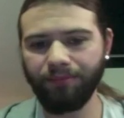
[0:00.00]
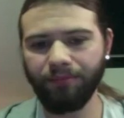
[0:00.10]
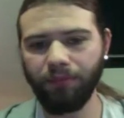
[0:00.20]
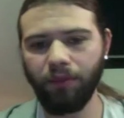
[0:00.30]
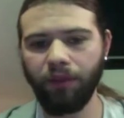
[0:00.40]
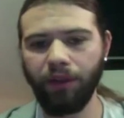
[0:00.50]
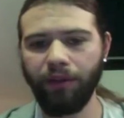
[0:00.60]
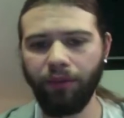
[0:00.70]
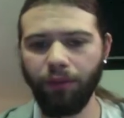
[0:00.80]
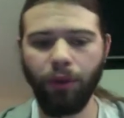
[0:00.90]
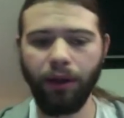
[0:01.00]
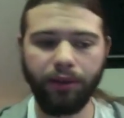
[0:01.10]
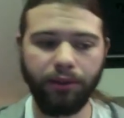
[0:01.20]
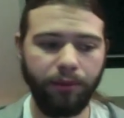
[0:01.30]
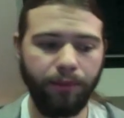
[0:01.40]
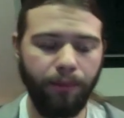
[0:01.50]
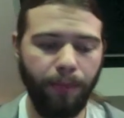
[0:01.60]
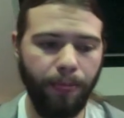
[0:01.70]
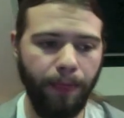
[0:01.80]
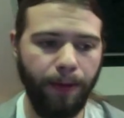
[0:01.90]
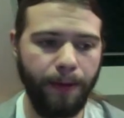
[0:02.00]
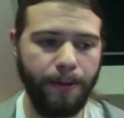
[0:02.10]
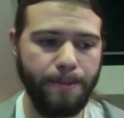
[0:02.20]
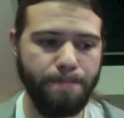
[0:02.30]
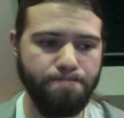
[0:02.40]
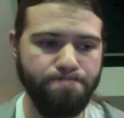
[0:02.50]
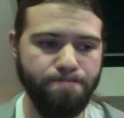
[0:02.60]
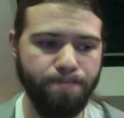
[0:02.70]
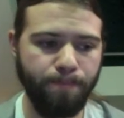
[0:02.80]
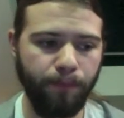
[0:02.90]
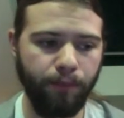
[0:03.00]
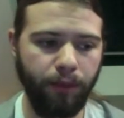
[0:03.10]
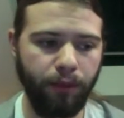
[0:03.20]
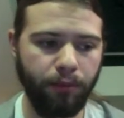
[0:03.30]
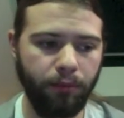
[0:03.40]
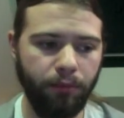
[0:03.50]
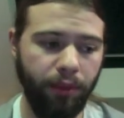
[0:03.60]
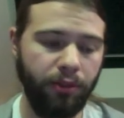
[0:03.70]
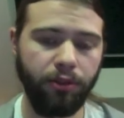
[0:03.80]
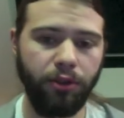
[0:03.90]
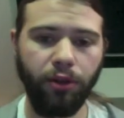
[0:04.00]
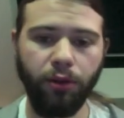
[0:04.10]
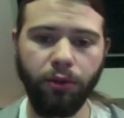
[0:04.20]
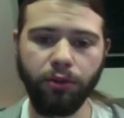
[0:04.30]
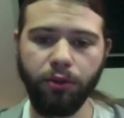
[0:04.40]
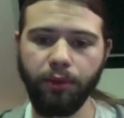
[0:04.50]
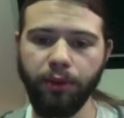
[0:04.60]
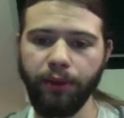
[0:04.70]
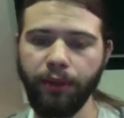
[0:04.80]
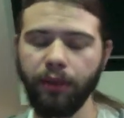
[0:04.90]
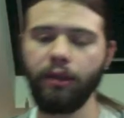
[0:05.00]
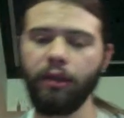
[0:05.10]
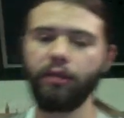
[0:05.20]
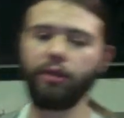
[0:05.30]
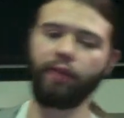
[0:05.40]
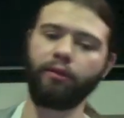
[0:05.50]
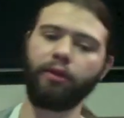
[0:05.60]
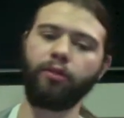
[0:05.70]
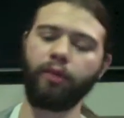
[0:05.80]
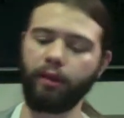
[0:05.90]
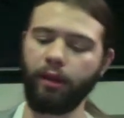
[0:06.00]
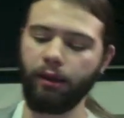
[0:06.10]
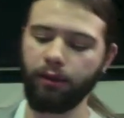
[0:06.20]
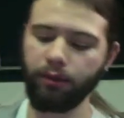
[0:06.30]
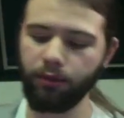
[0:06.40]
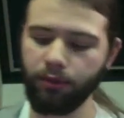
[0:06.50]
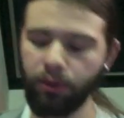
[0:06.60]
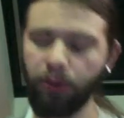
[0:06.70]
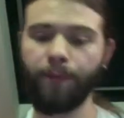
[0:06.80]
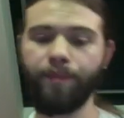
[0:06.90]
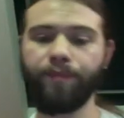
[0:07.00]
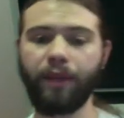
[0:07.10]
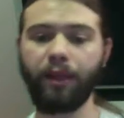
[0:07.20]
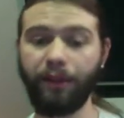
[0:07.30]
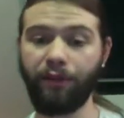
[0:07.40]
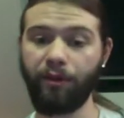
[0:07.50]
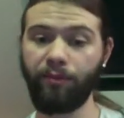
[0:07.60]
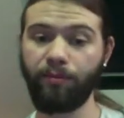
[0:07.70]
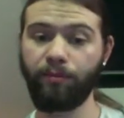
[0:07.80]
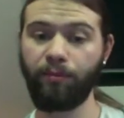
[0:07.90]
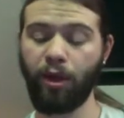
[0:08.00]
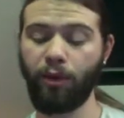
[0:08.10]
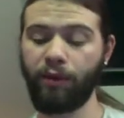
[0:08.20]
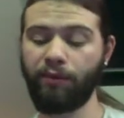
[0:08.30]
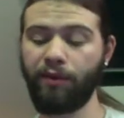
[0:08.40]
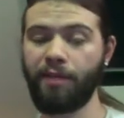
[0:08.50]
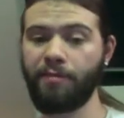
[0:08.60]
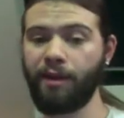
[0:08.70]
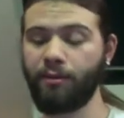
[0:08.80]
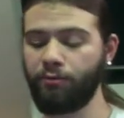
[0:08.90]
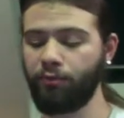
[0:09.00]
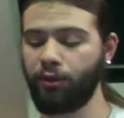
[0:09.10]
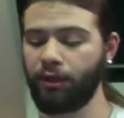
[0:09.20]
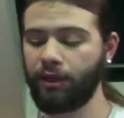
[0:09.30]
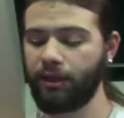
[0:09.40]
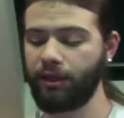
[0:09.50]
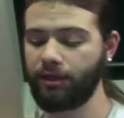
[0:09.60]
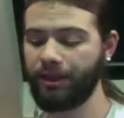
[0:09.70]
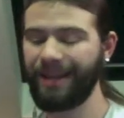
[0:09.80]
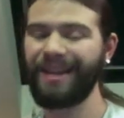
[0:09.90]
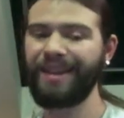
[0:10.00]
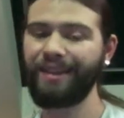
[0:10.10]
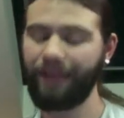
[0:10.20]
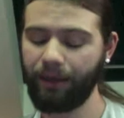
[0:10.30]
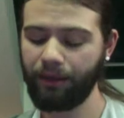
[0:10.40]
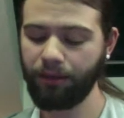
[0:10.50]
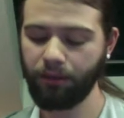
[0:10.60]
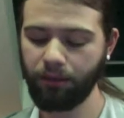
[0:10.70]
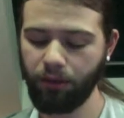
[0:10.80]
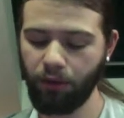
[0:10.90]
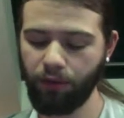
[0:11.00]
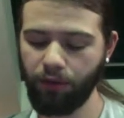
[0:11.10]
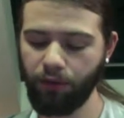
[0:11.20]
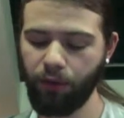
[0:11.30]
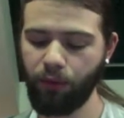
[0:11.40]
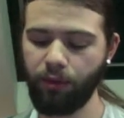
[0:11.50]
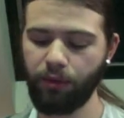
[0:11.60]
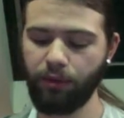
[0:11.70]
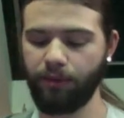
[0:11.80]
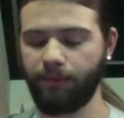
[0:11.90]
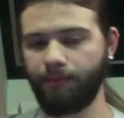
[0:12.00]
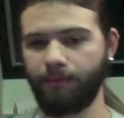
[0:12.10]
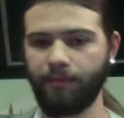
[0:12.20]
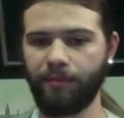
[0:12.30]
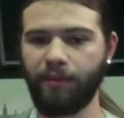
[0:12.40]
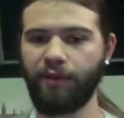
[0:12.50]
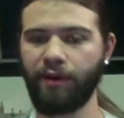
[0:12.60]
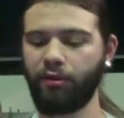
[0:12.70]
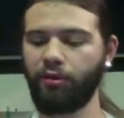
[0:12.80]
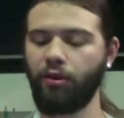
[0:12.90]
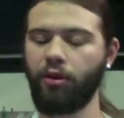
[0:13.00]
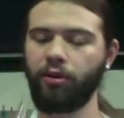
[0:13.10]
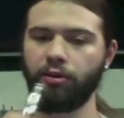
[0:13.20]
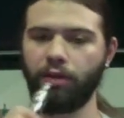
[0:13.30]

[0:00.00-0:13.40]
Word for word: for flavour wise um, but that's because I knew I was going to be doing direct lung inhales so I'll give it a, a quick vape now running like this then I'll go through my final thoughts.